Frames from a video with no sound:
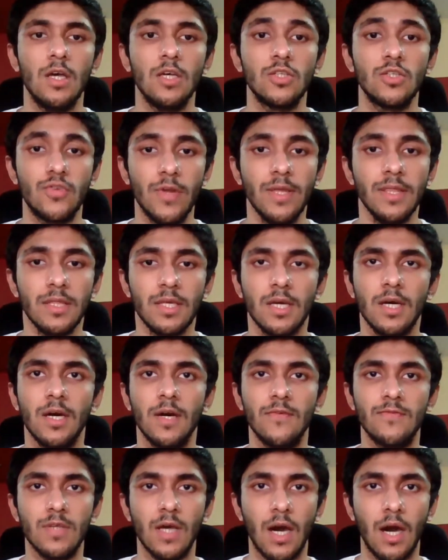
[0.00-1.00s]
Strength
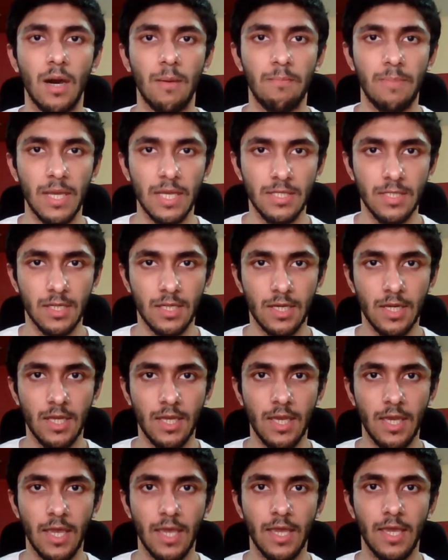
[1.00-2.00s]
curves are
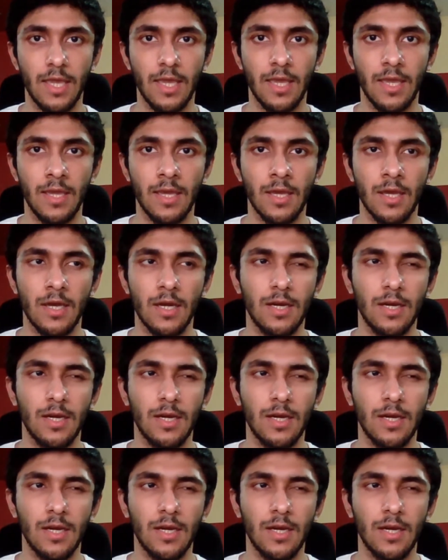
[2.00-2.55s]
basically a